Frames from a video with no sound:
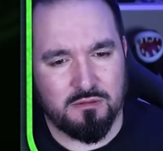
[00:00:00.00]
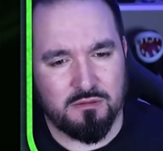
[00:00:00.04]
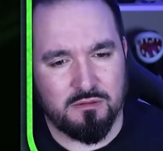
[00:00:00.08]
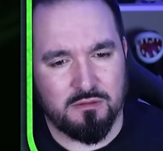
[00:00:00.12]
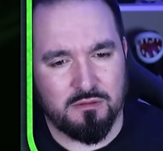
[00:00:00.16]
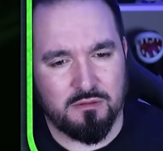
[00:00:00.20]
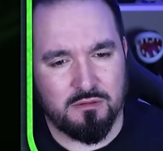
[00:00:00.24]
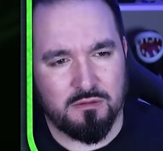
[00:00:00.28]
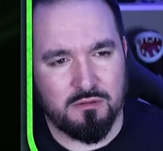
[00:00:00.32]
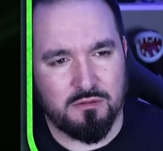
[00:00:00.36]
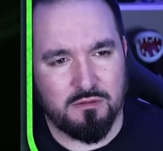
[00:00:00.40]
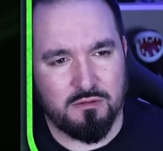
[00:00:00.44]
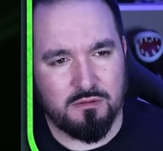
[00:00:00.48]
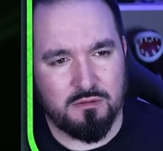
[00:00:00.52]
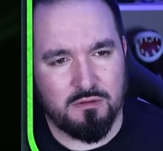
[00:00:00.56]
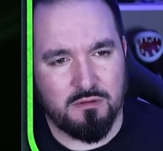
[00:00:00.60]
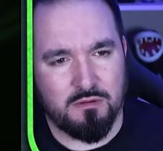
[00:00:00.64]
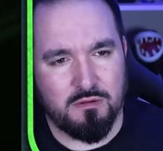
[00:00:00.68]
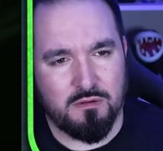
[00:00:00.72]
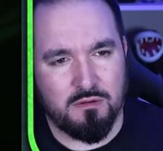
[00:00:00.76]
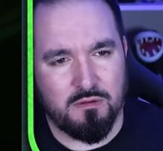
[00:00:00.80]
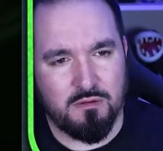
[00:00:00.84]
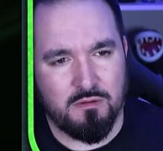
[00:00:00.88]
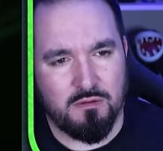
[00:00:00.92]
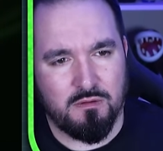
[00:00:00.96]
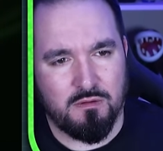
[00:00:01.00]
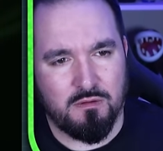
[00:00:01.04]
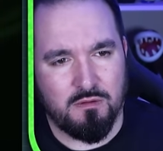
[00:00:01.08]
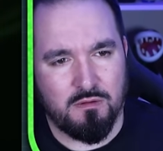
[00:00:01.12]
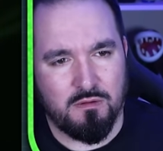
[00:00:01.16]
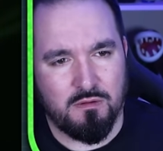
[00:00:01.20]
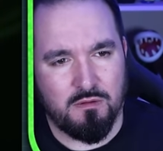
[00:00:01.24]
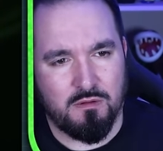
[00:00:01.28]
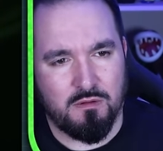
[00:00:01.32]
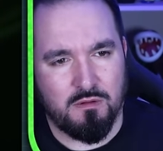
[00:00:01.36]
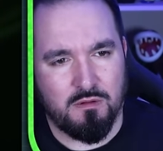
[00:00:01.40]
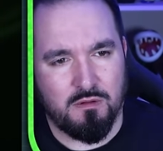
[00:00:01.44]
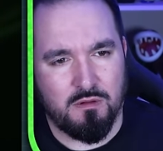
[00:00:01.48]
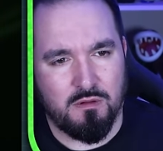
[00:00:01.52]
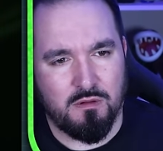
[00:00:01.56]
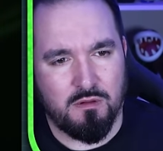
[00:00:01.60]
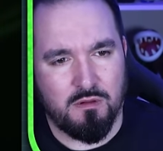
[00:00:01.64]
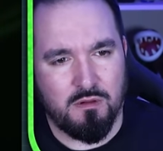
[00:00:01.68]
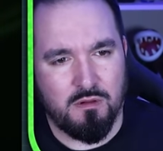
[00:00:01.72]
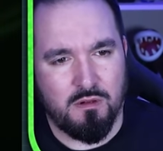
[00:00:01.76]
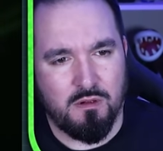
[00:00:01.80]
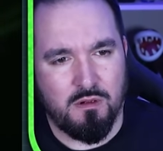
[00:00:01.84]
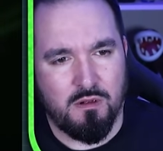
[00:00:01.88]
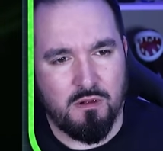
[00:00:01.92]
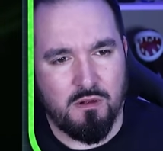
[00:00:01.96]

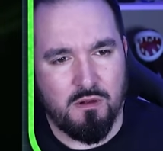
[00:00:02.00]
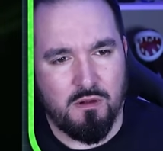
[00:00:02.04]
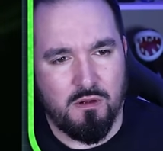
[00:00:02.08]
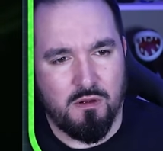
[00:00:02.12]
(silence)